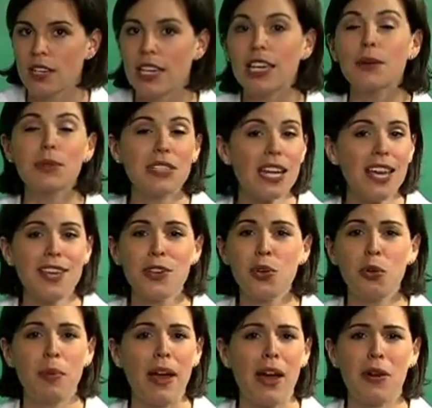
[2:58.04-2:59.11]
it would take you
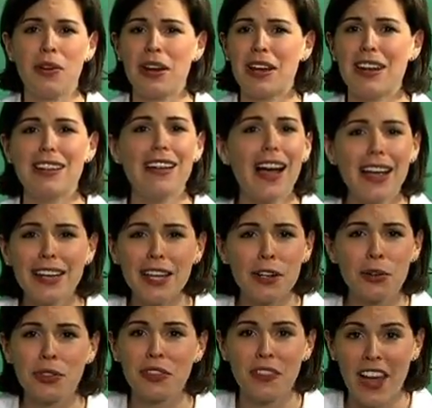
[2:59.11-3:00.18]
about nine
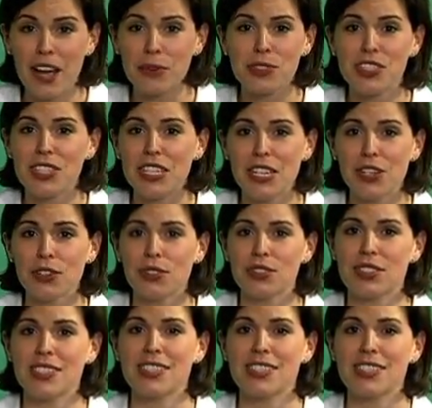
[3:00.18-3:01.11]
hundred thousand years